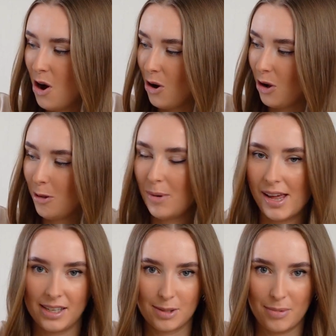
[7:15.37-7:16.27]
all
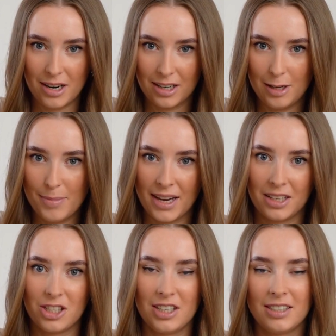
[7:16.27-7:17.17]
black sparkly
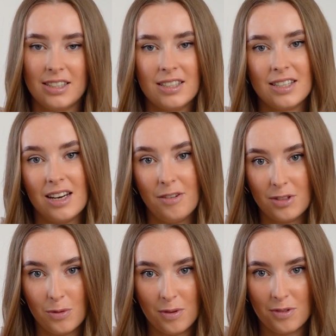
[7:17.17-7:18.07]
packaging that is left
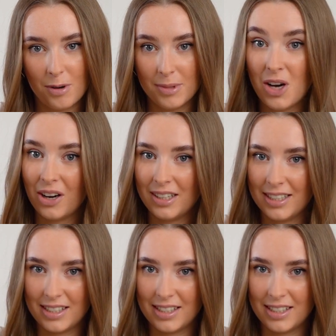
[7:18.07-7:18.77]
over from the holiday